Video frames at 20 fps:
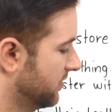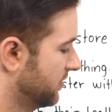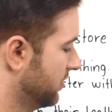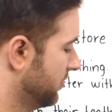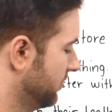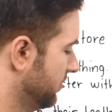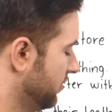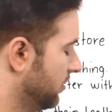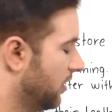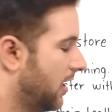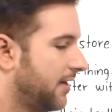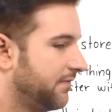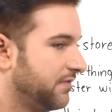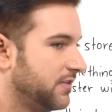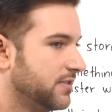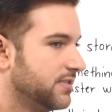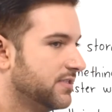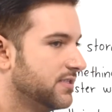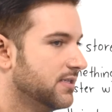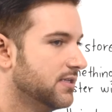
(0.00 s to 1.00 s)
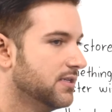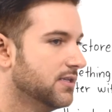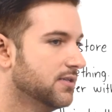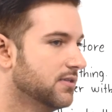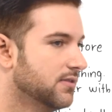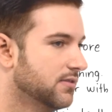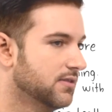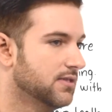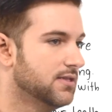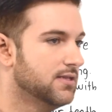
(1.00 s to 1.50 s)
So you'll often
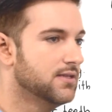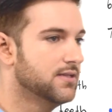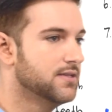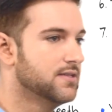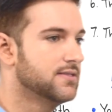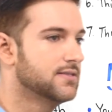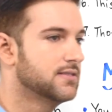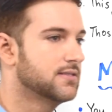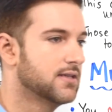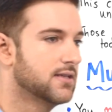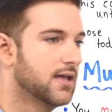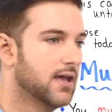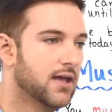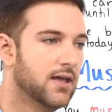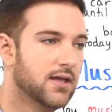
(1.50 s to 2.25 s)
see these